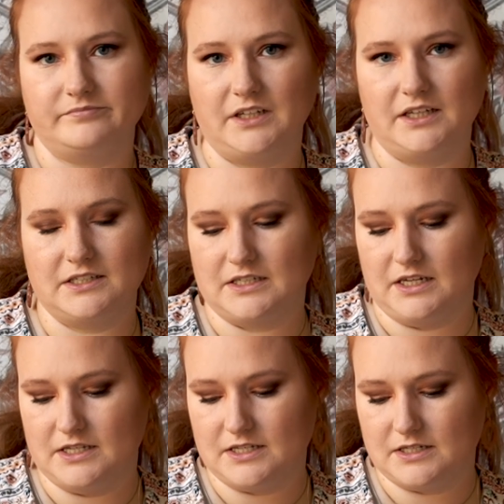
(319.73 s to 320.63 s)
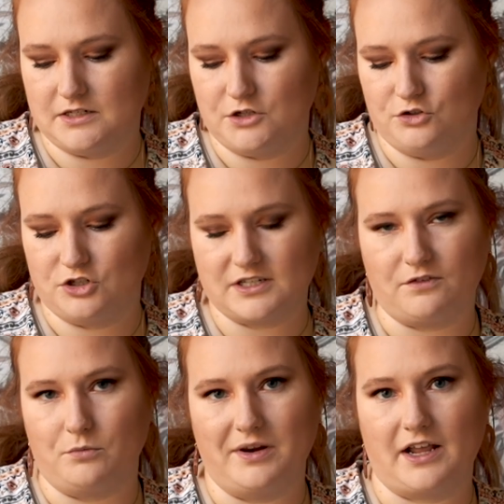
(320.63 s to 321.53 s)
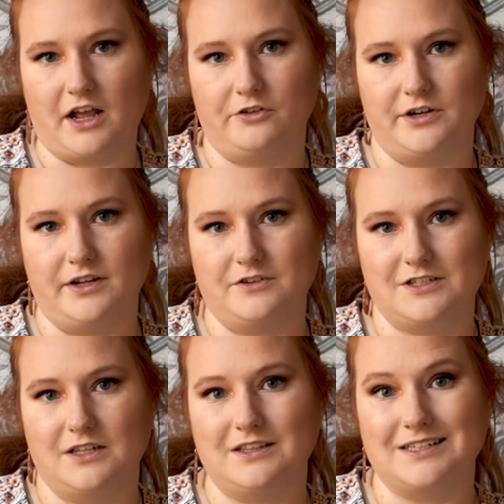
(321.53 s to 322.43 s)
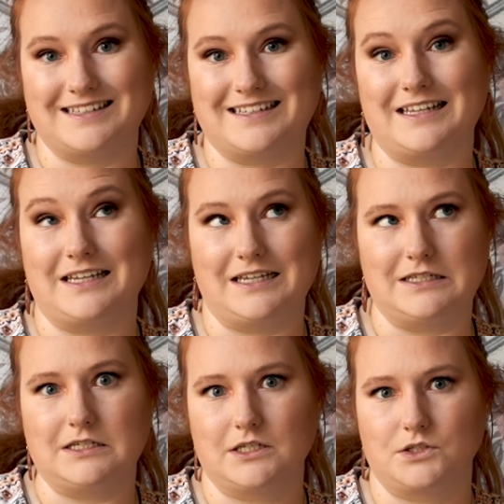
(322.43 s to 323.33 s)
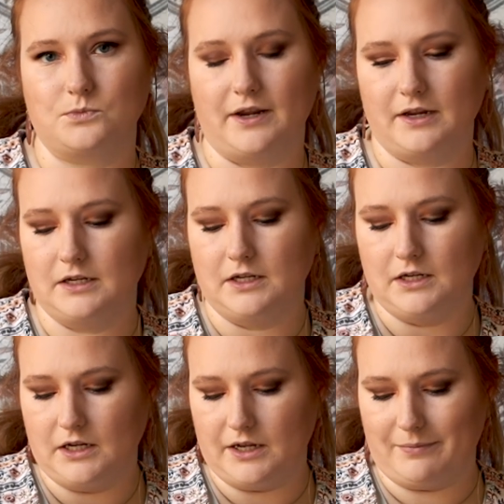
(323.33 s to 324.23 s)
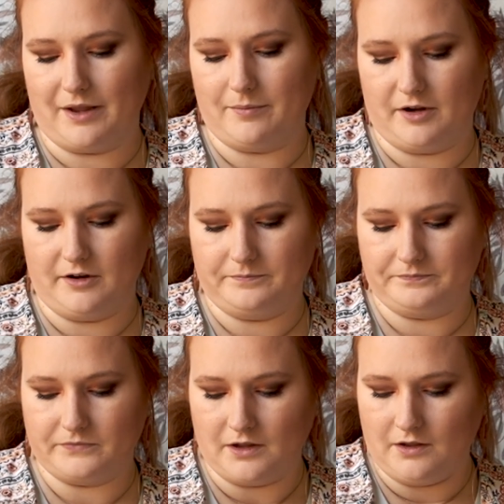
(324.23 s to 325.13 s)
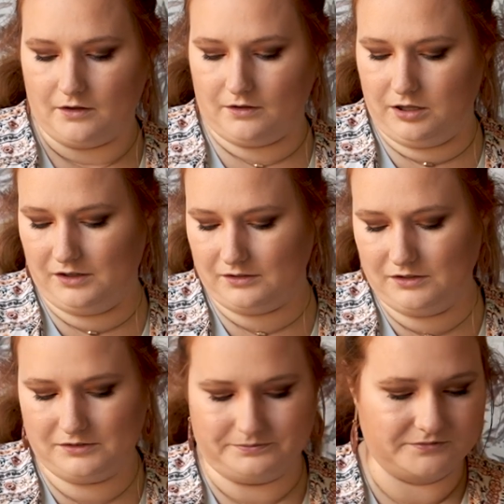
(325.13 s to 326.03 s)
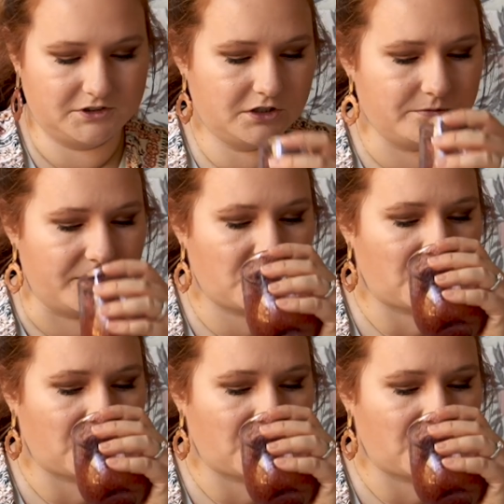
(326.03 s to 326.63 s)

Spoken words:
It's you just have to be in a calorie deficit. This is the easiest way, in my opinion. Excuse me.